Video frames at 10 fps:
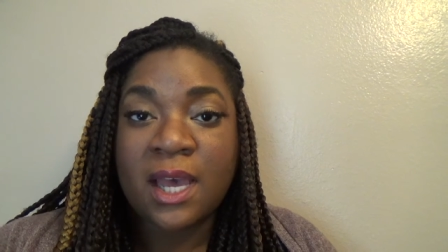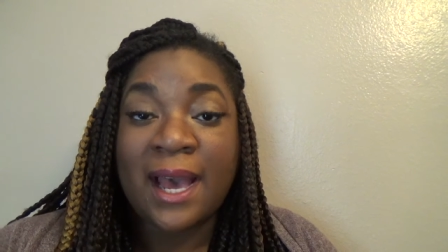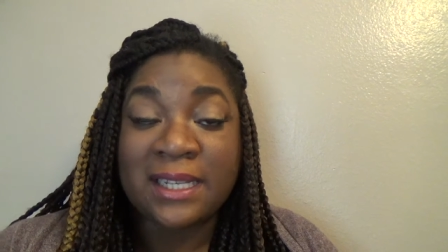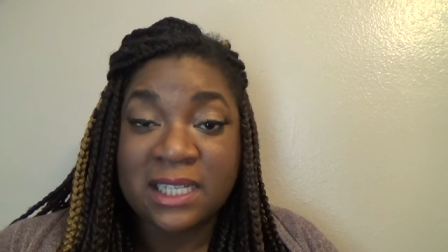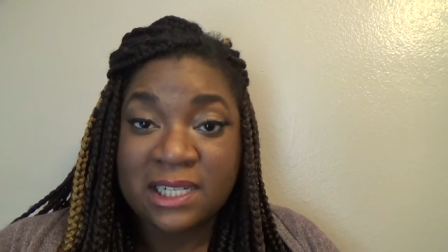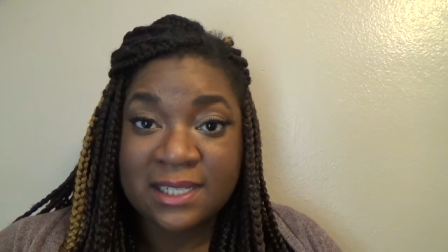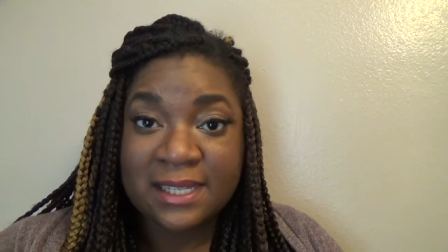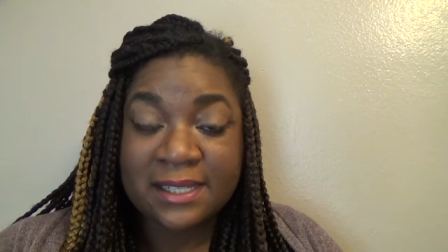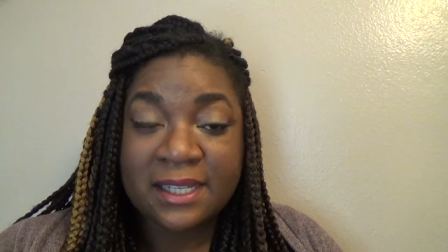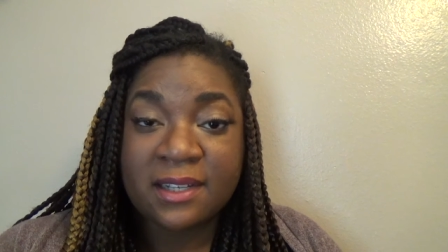As it is
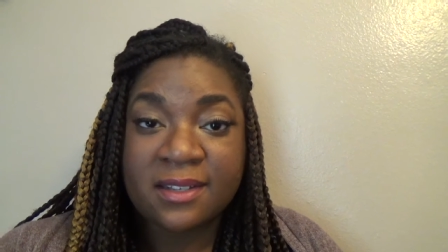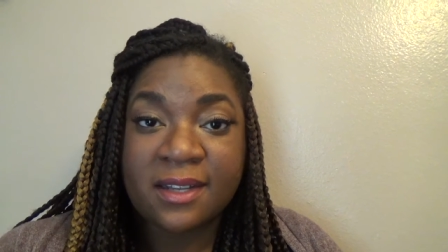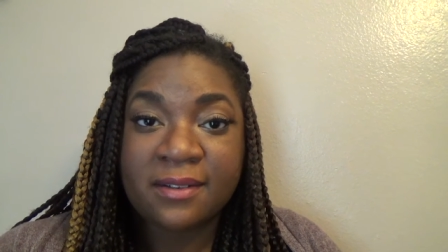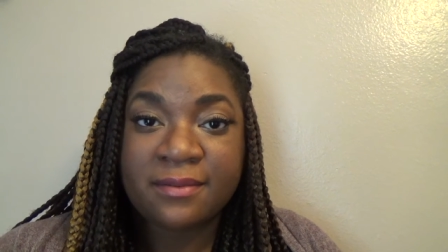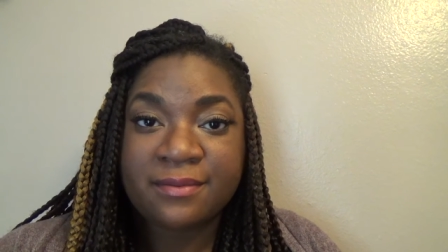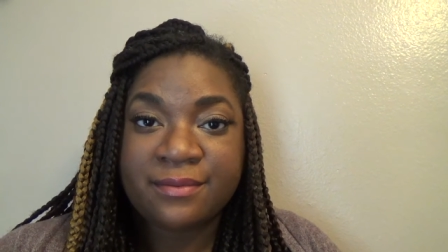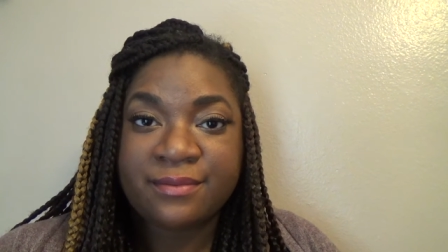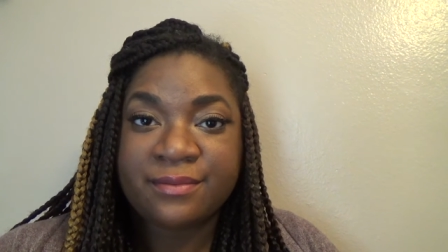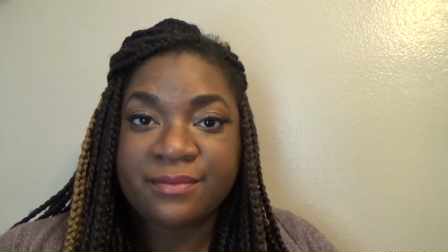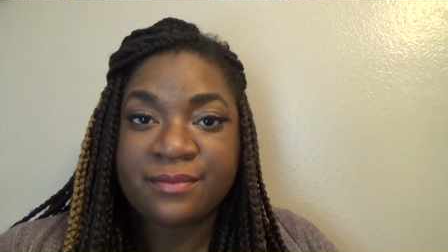the season,
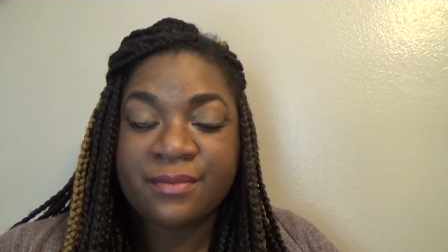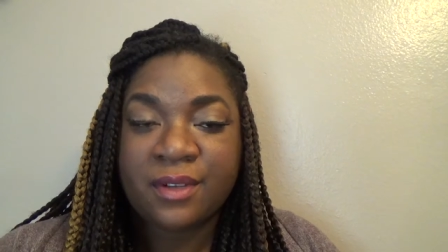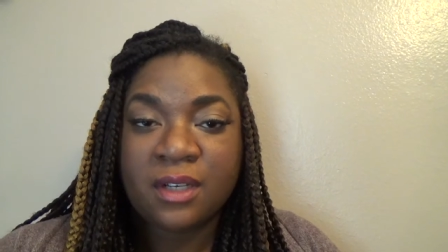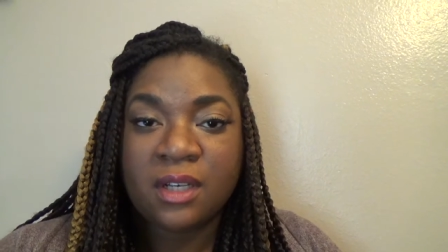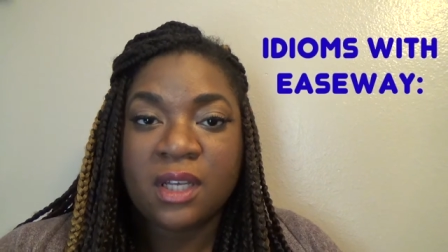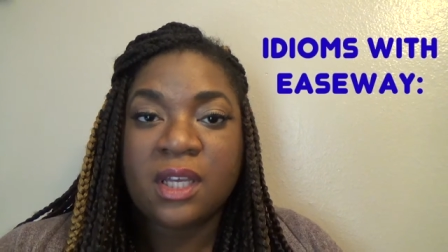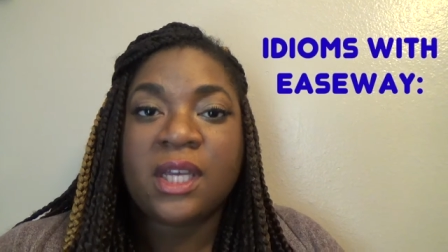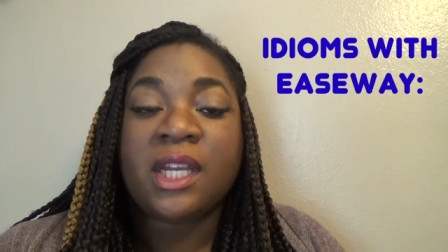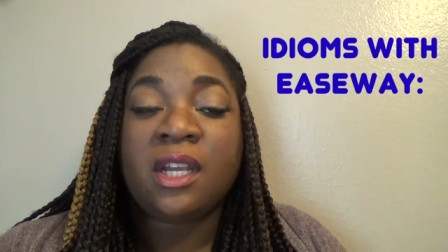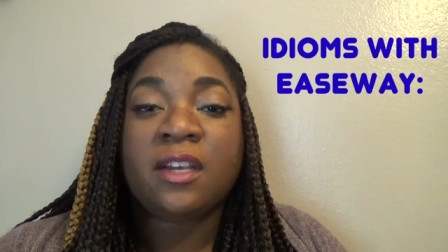
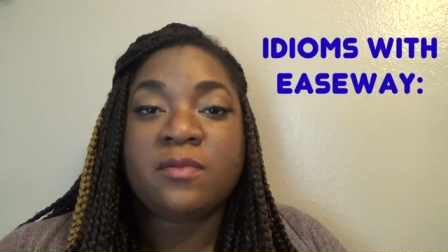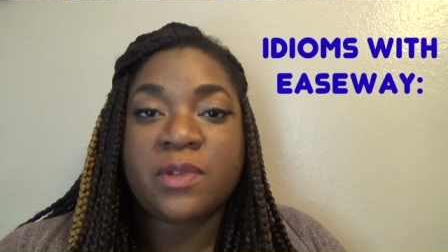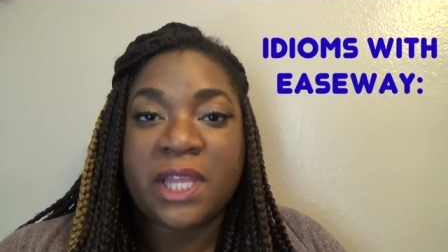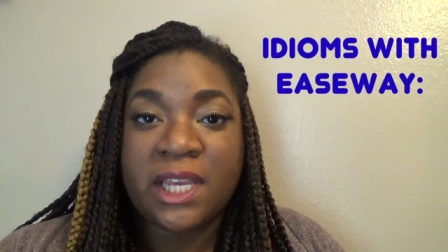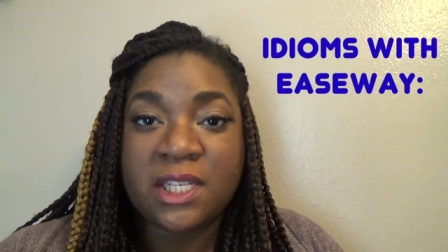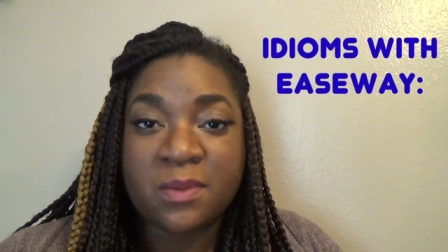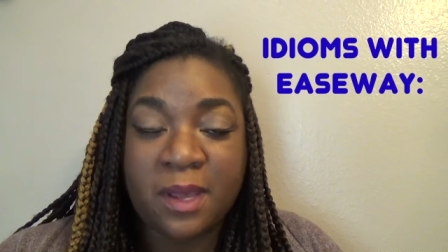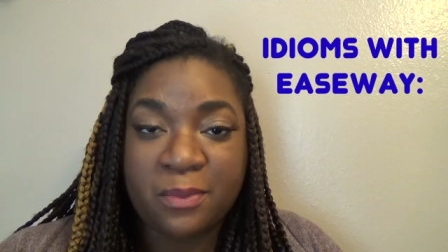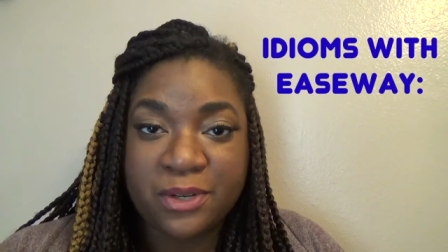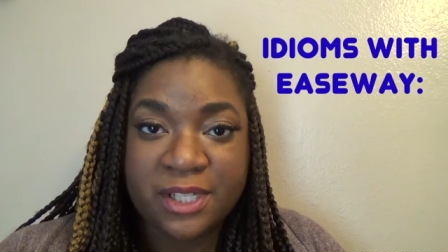Idioms with
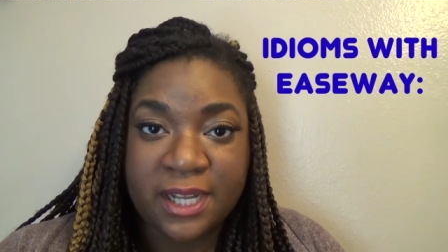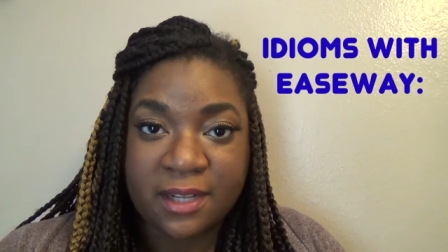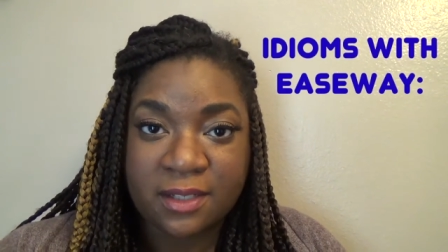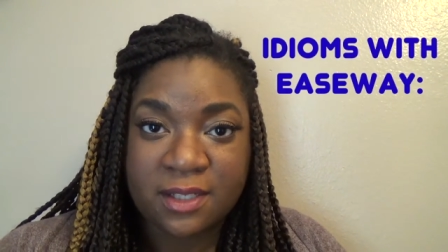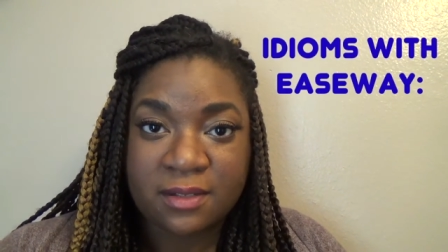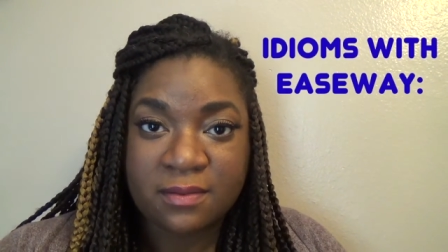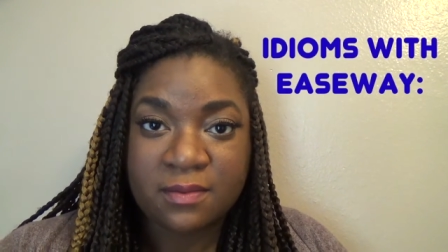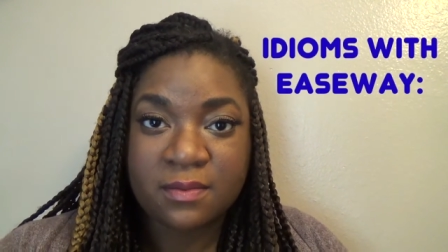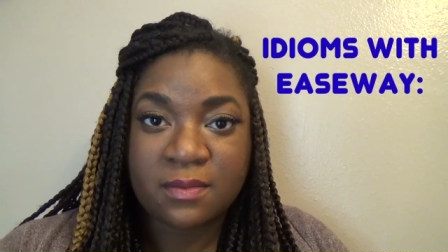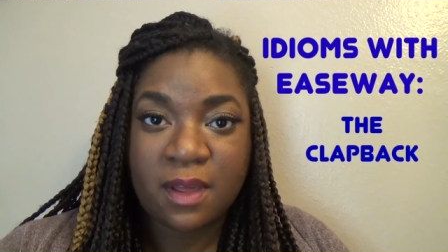EaseWay presents
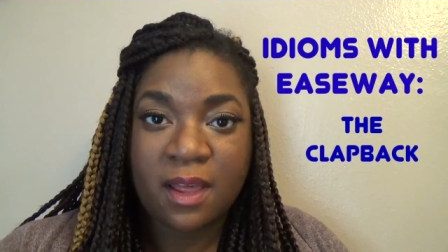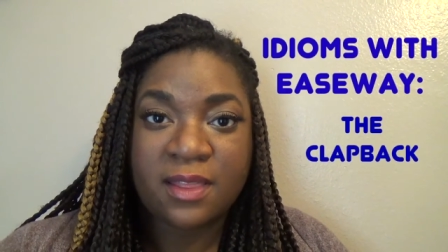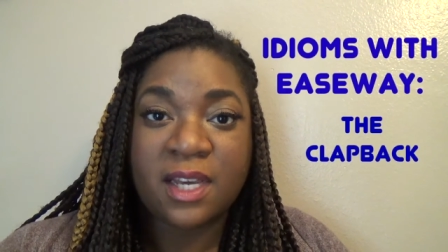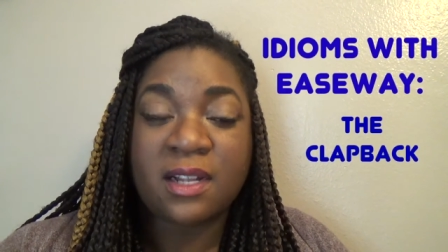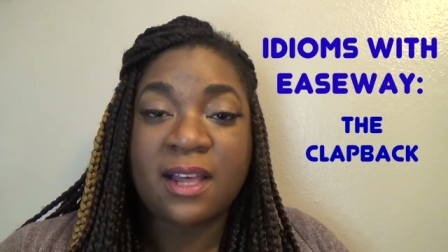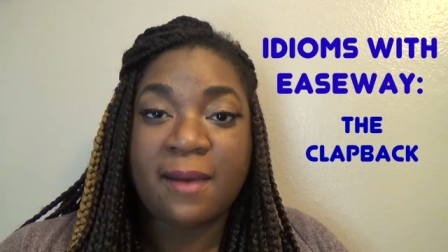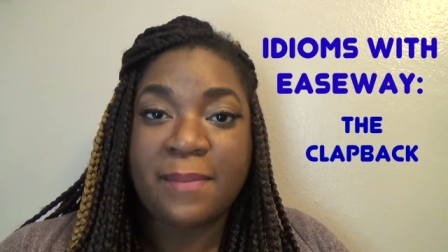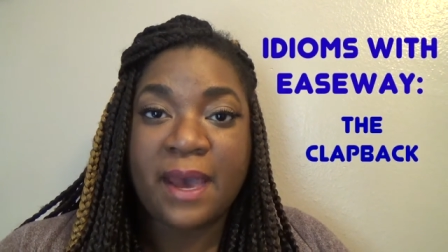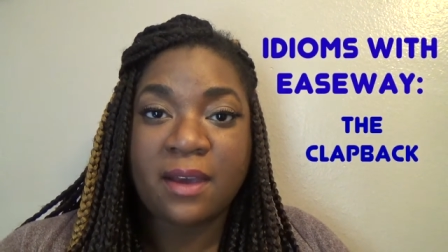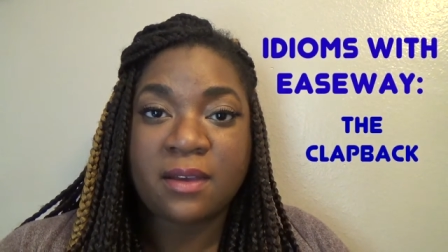The
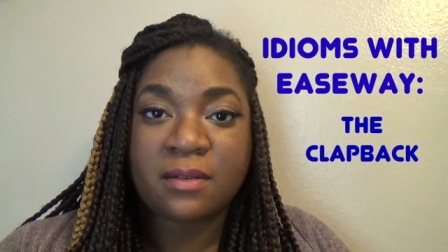Clapback.